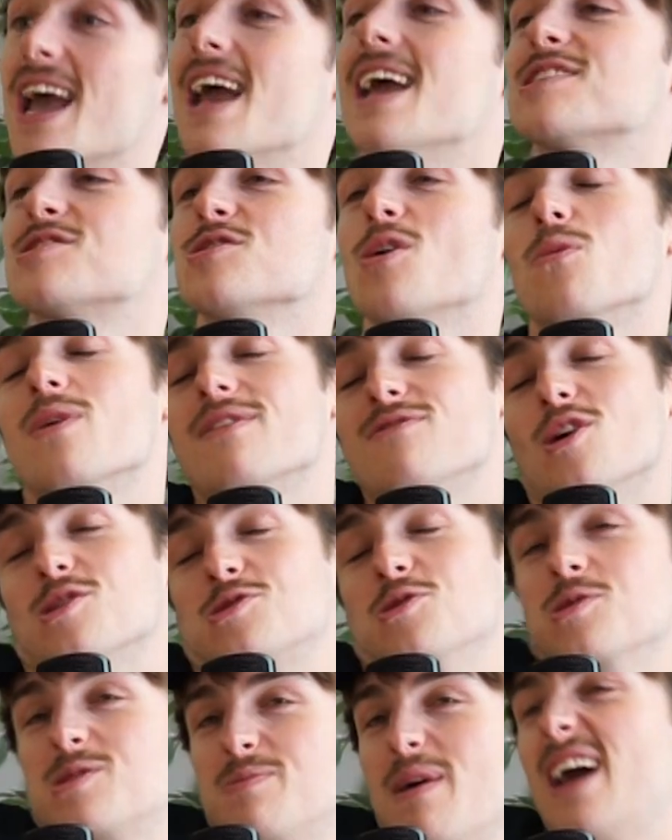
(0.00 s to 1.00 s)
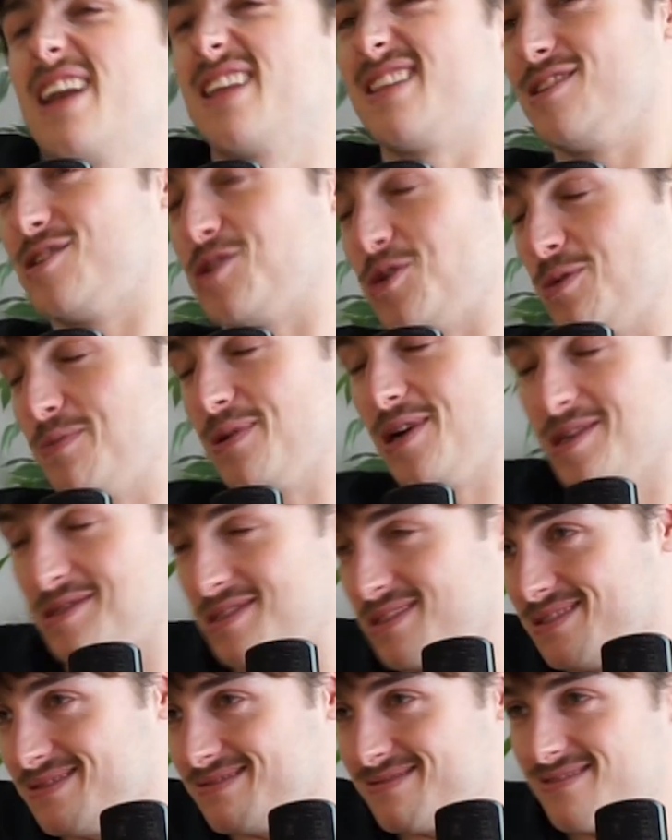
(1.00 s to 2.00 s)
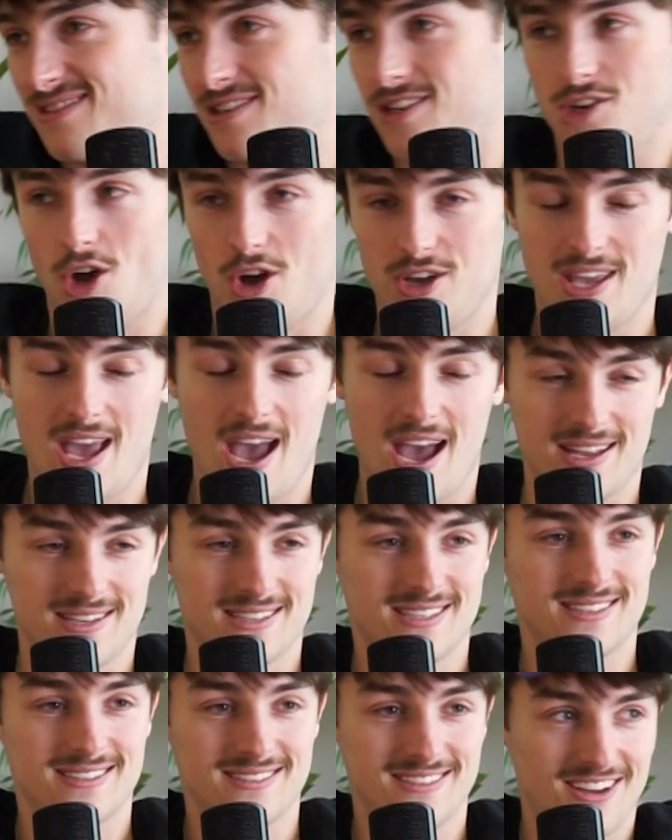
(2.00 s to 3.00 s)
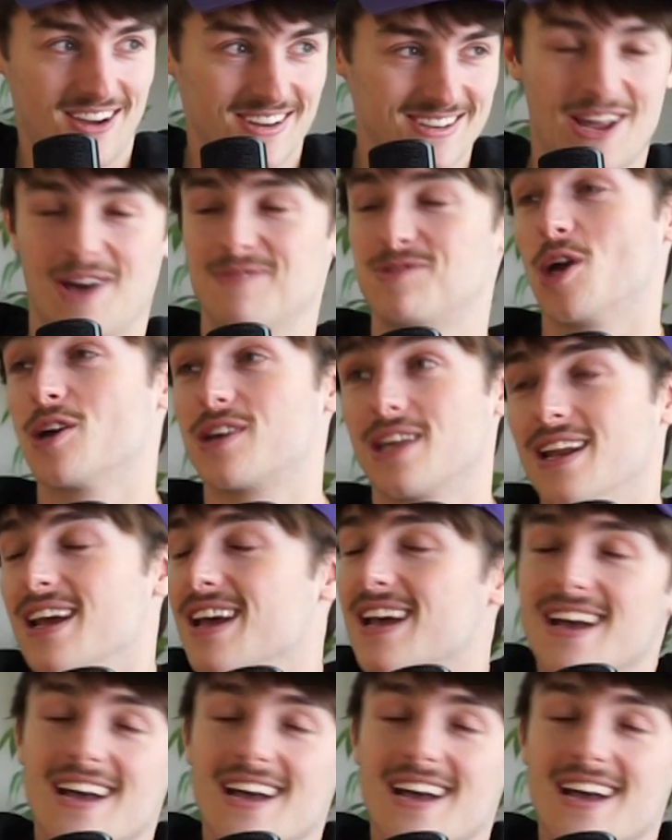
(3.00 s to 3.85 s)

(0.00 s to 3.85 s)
we're it's good. Not, we've not talked about anything too personal. No. Not yet. No, I'm joking.